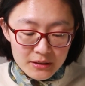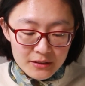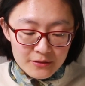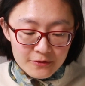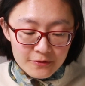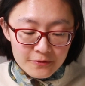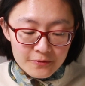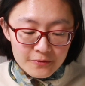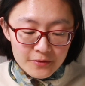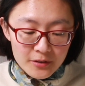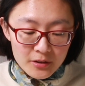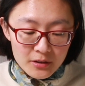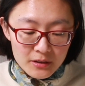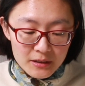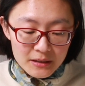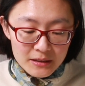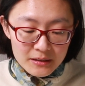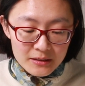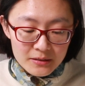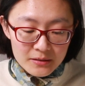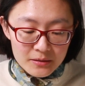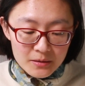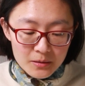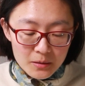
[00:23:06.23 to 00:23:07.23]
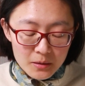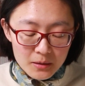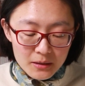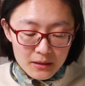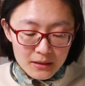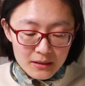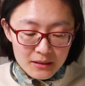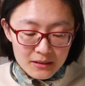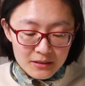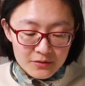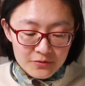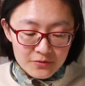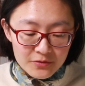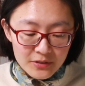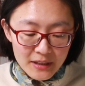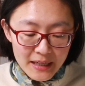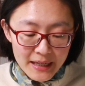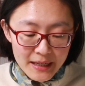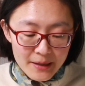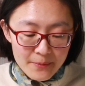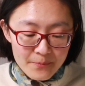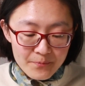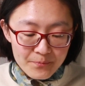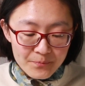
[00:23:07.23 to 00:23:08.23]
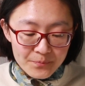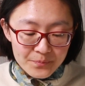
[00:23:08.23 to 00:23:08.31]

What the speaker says: in folly's thoughtless fray,